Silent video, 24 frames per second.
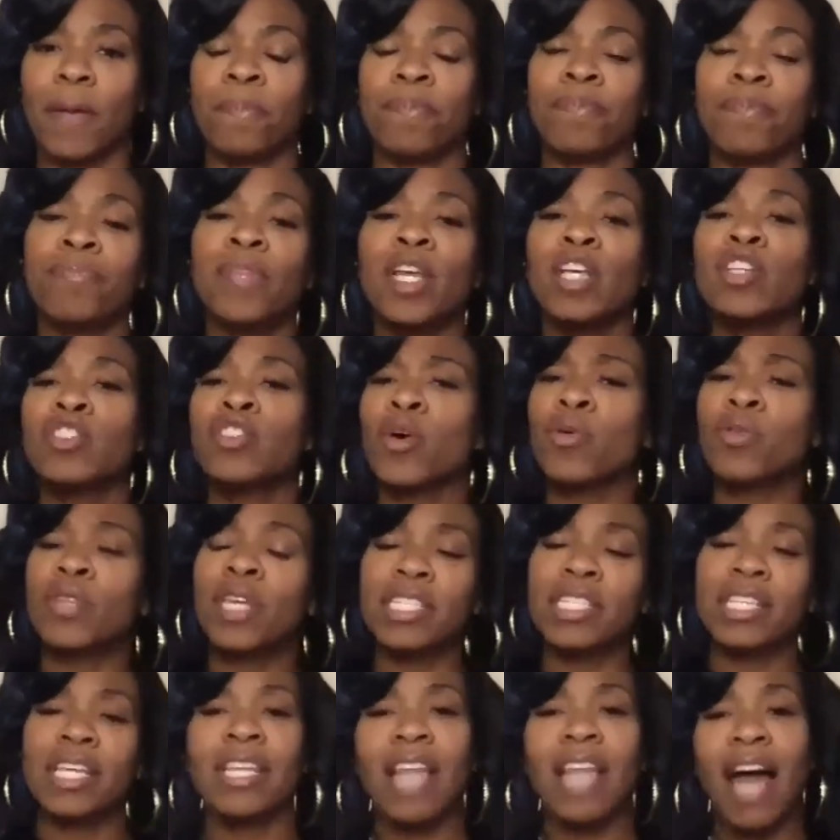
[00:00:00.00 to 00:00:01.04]
So there's a
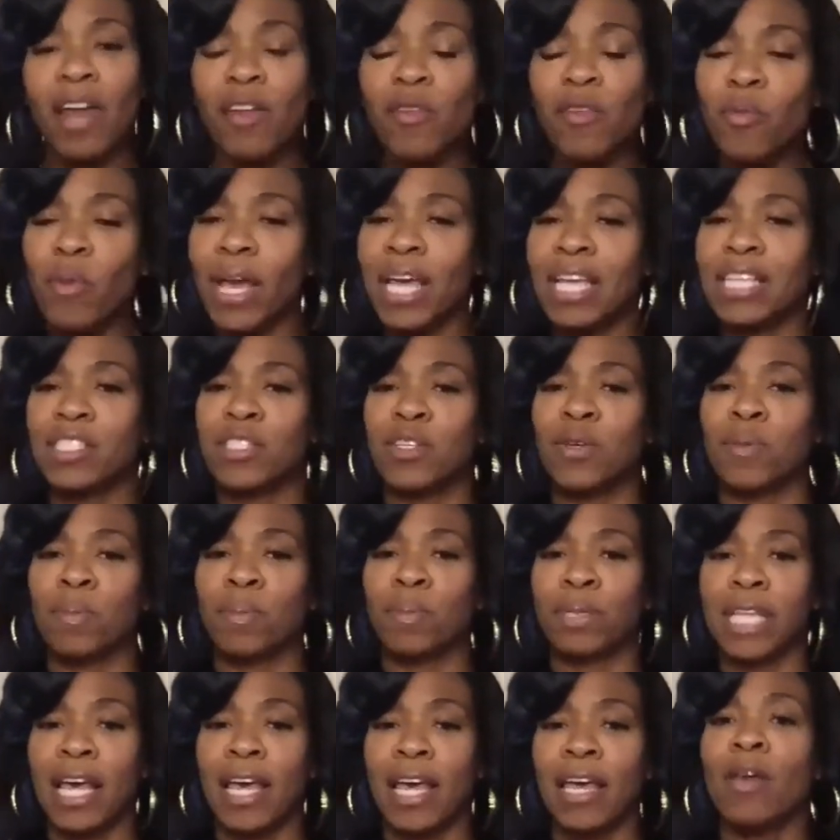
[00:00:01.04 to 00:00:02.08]
lot of ways to
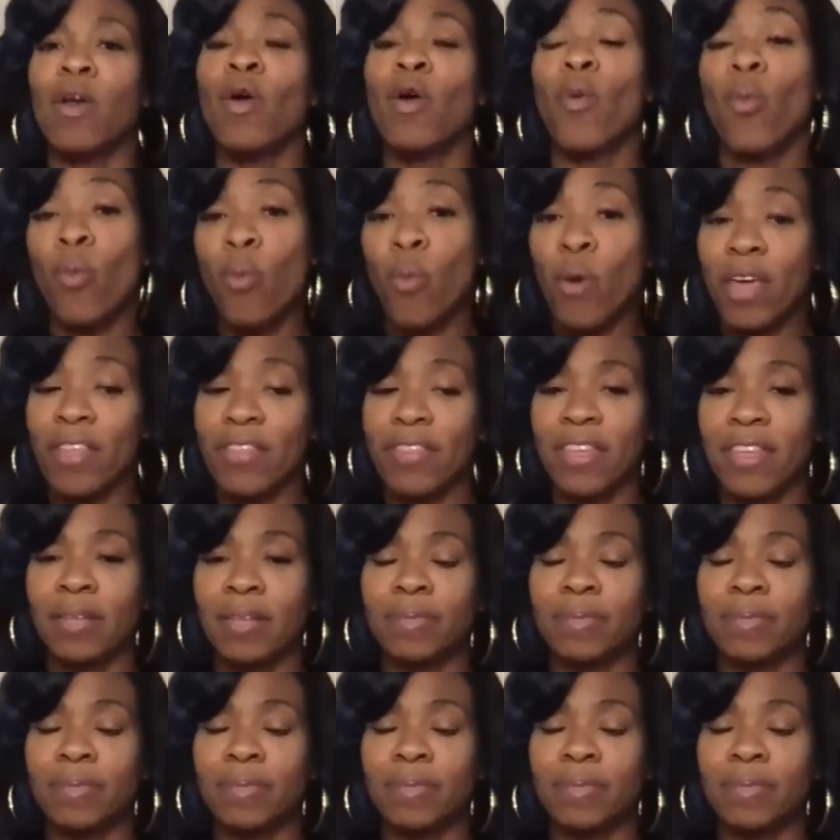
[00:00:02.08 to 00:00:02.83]
play with it.